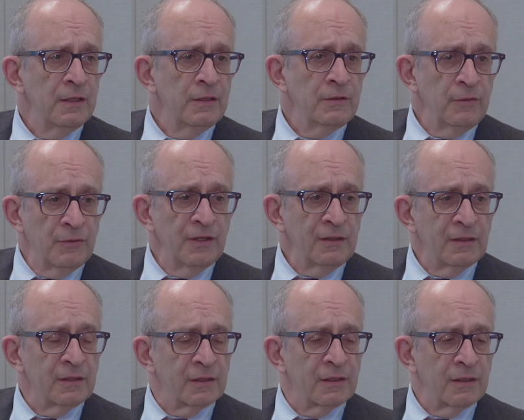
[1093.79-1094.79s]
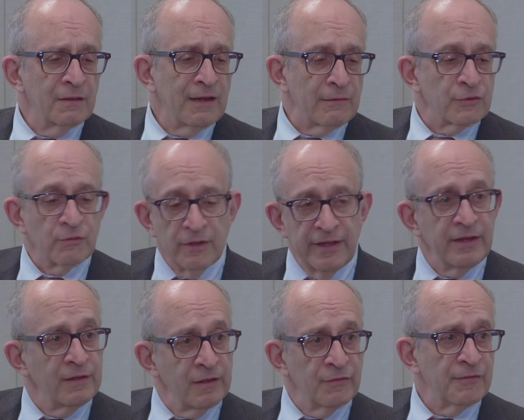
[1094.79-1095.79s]
do you think that was
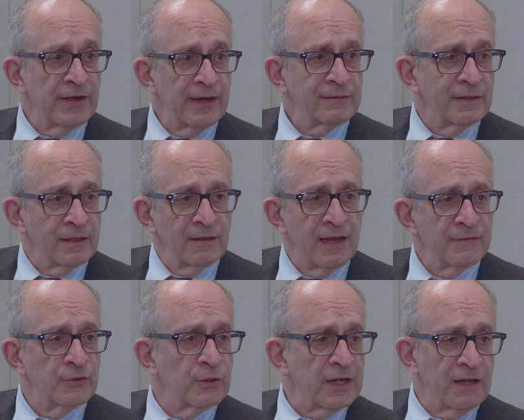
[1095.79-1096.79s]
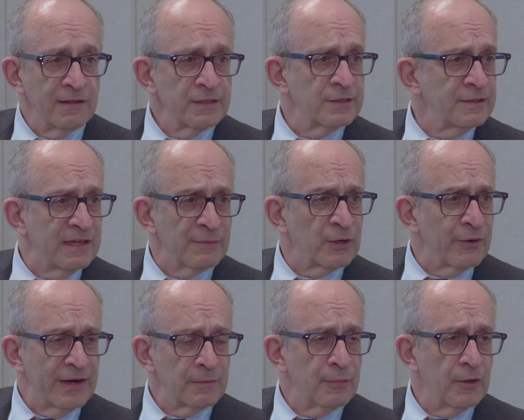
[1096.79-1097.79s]
related to the fact that a lot of your colleagues in the
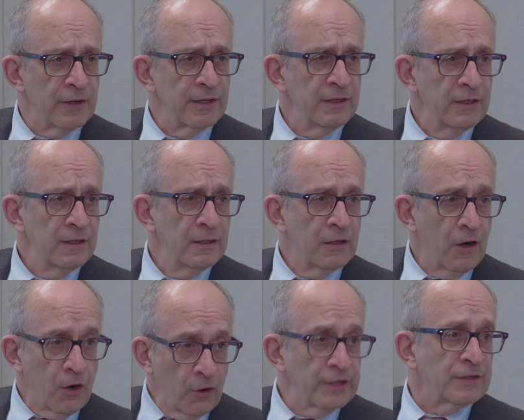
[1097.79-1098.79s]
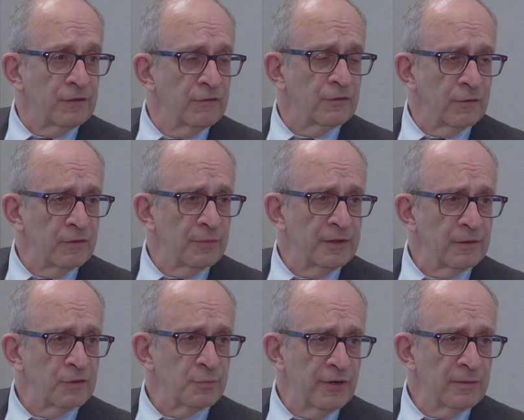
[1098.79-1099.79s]
Democratic Party aren't concerned about
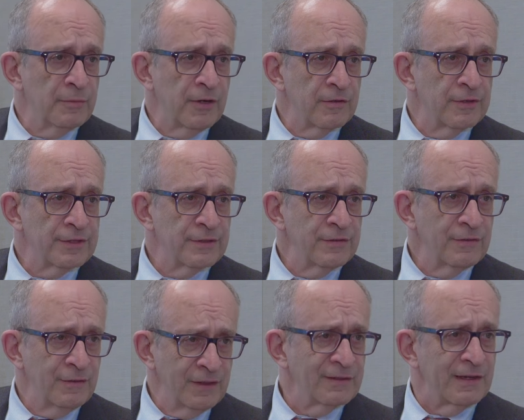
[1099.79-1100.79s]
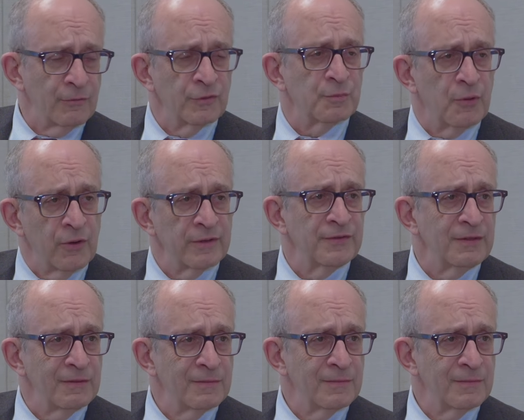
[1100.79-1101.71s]
those bread and butter issues? Do you think that was part of it?